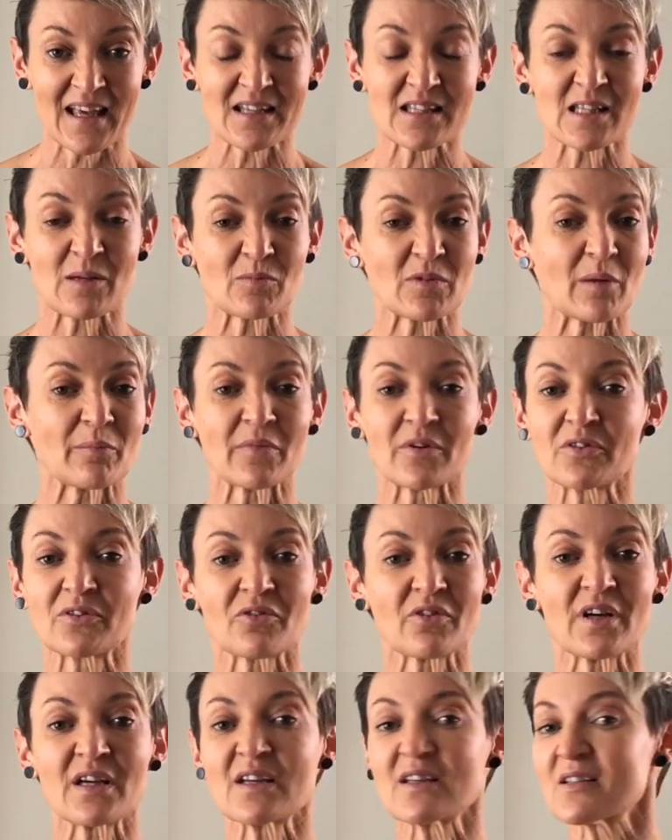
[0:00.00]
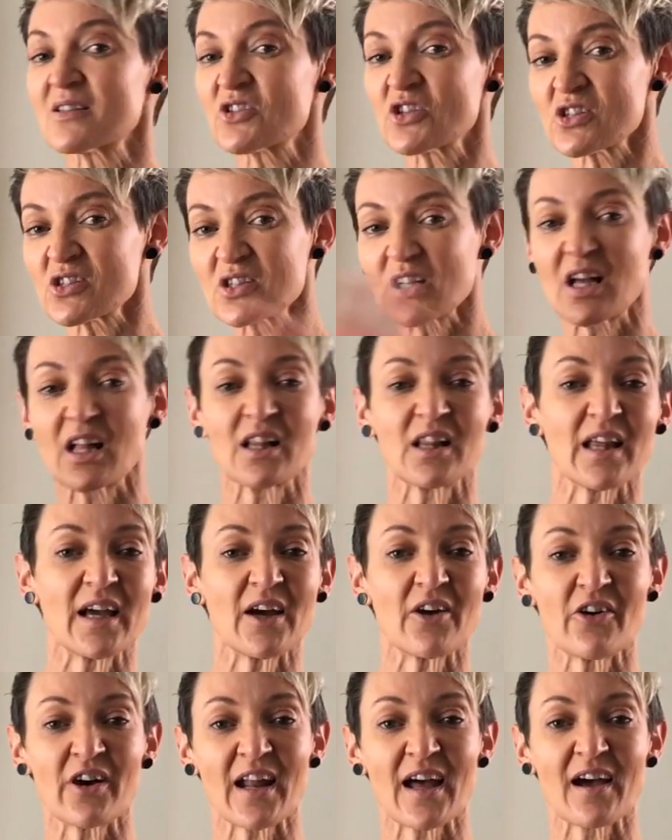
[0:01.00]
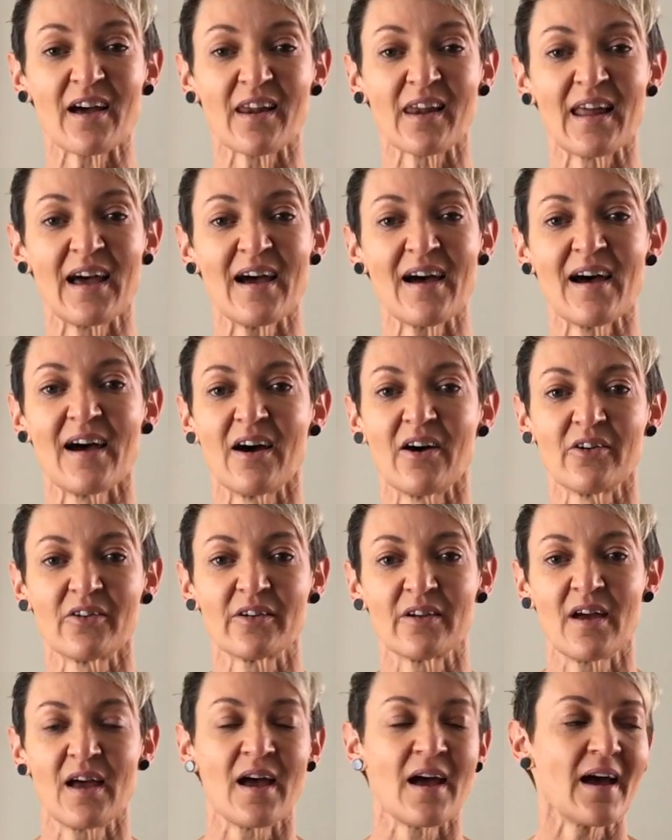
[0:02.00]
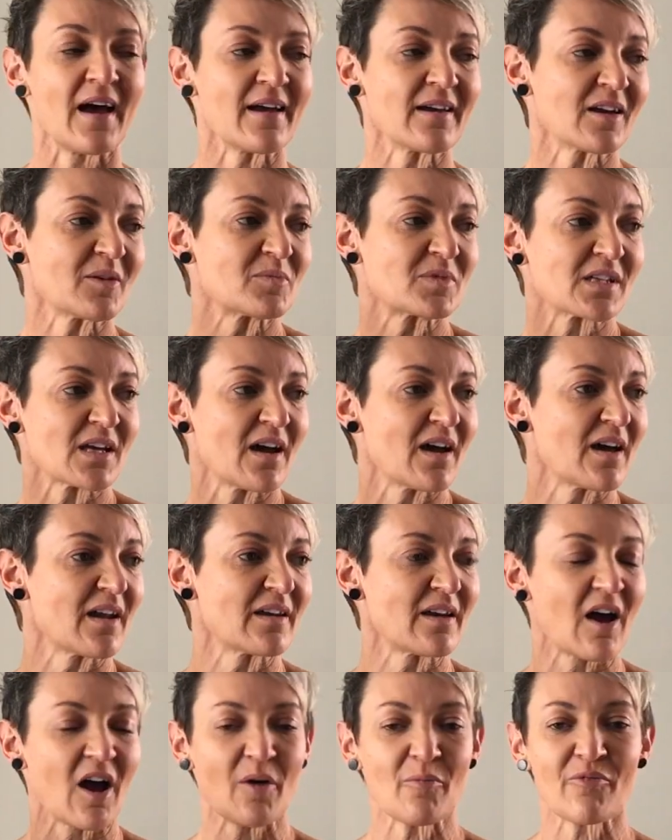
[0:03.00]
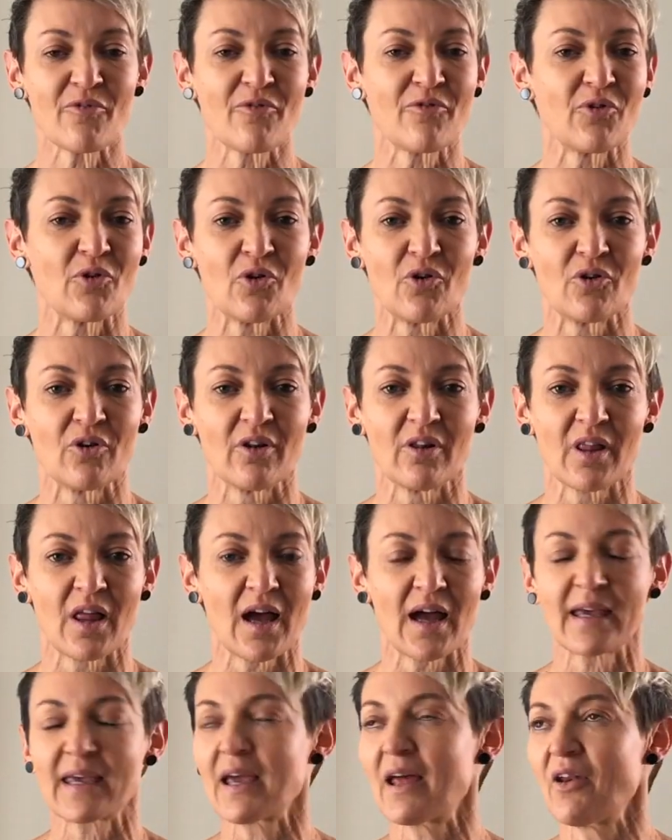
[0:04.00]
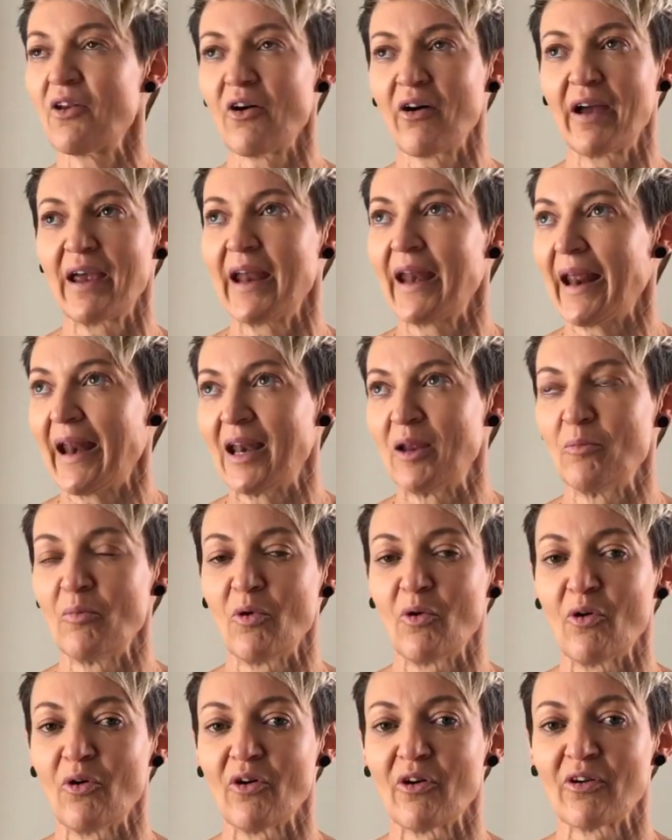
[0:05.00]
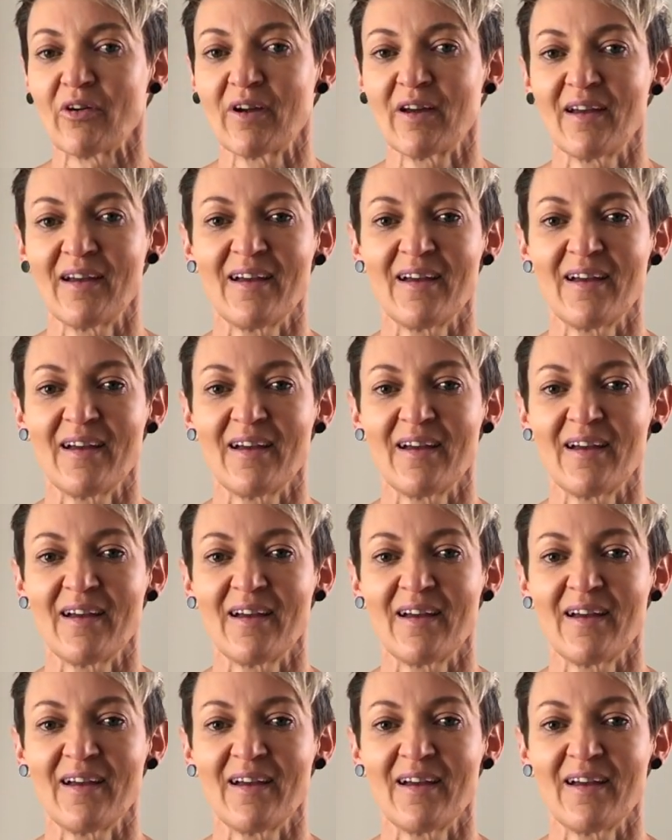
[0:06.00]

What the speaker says: Tip number 3 is just declare it out loud. Hey, I'm done. I'm full. I cannot eat anymore.